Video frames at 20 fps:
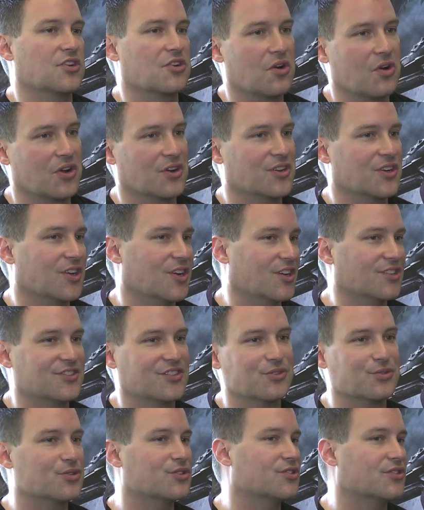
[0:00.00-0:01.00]
and they go on a
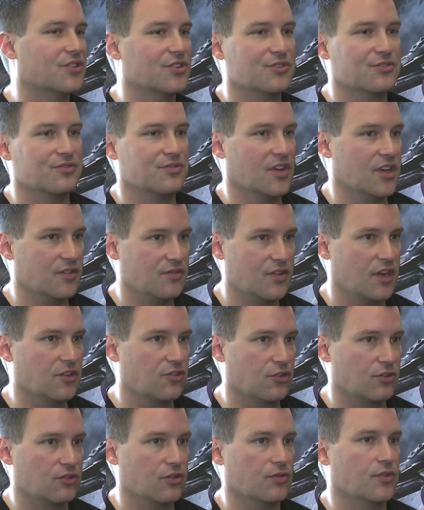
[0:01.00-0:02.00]
series of
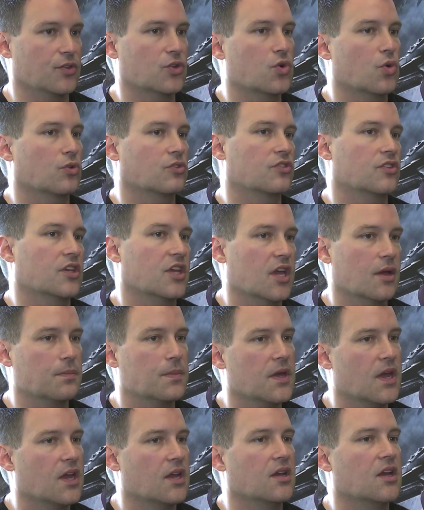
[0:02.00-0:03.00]
adventures over the course of the
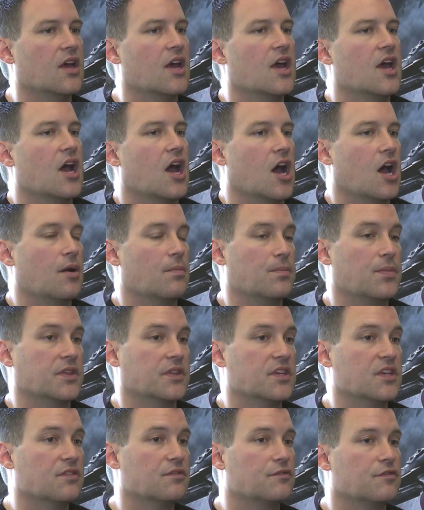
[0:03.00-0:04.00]
campaign.
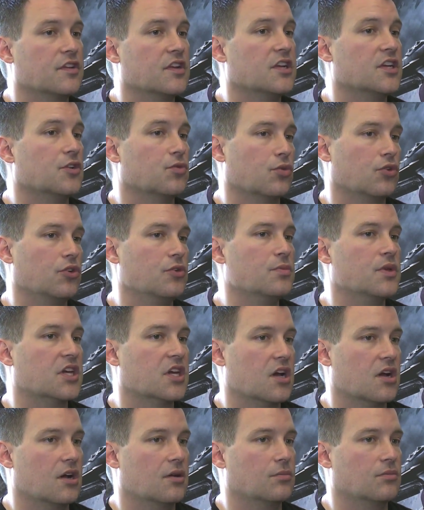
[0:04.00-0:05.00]
But the Infinity really
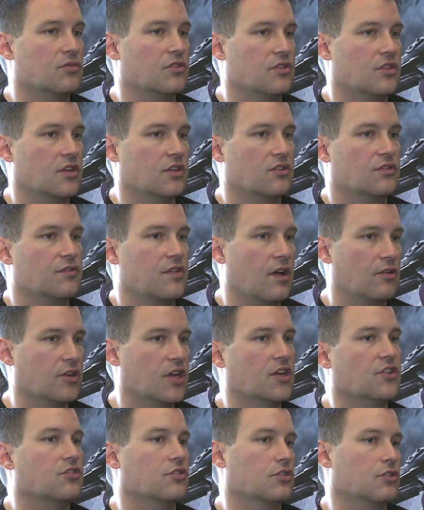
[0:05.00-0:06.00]
becomes this
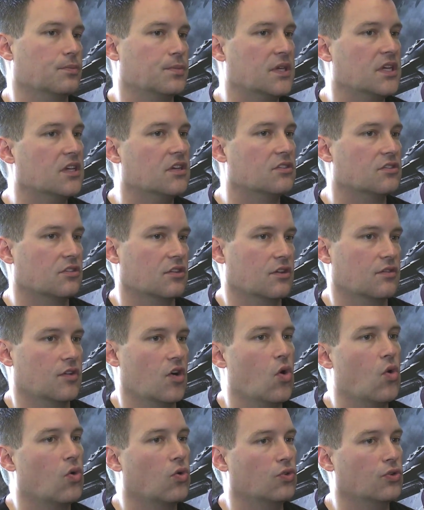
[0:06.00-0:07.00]
foundational piece of
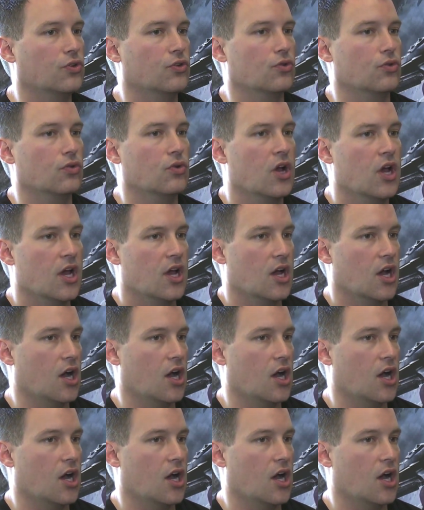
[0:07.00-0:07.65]
a whole new